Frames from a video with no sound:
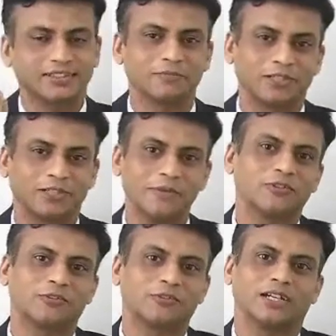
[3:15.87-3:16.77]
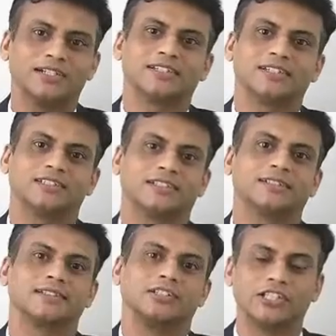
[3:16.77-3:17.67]
glimpse of the ideas that
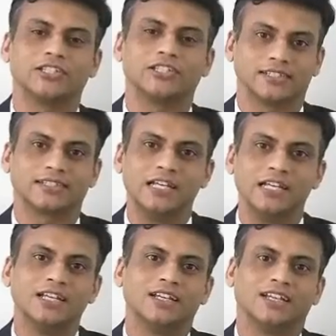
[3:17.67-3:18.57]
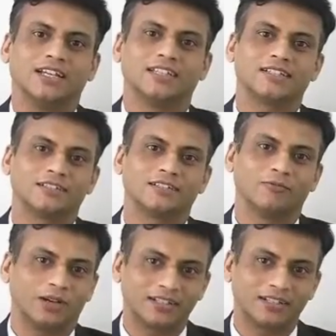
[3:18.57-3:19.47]
Sanskrit teaches us, and that's
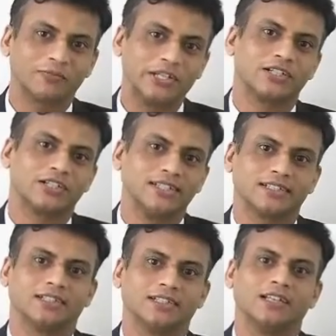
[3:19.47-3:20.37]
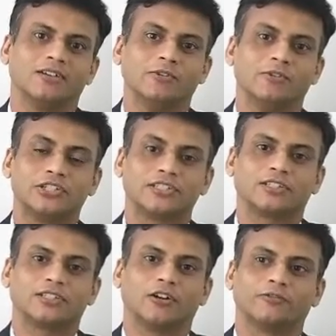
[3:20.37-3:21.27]
another major reason which is
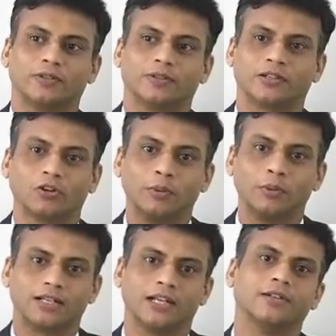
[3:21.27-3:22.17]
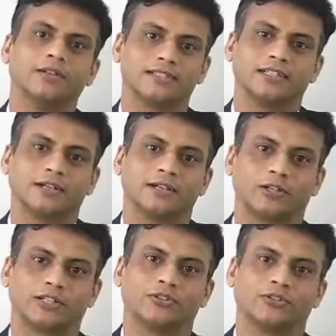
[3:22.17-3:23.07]
of global relevance that I would
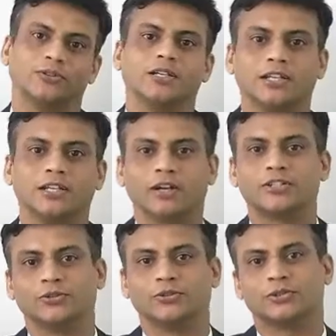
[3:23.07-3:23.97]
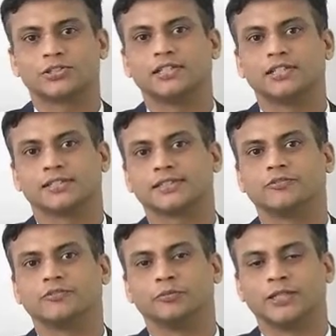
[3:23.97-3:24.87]
like to invite you to study Sanskrit
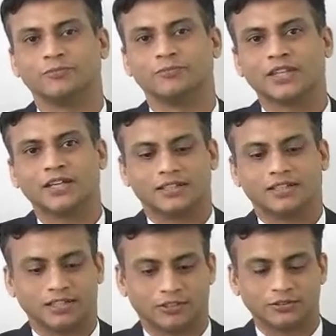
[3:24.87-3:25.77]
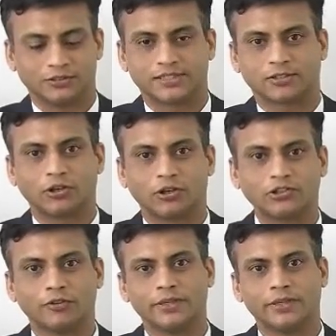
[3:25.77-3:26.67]
with me. Now this course
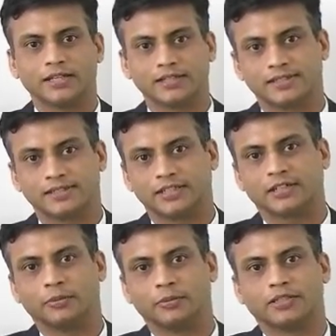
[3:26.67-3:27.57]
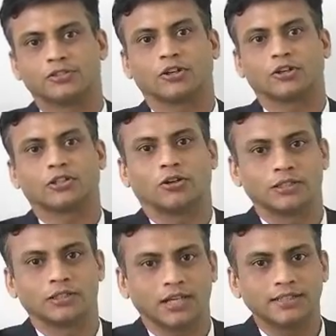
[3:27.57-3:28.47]
will be, as I said, it will be taught
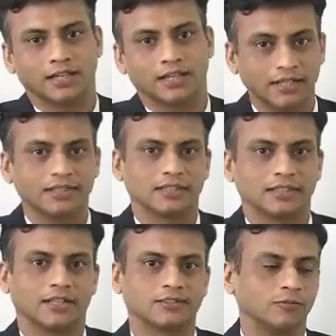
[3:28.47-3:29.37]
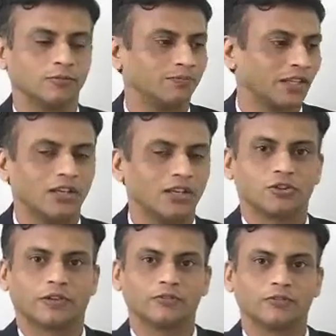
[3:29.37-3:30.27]
online and in the classroom. So
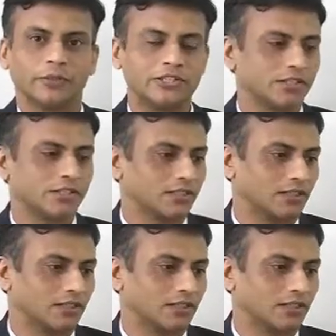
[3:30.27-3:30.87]
one of the major,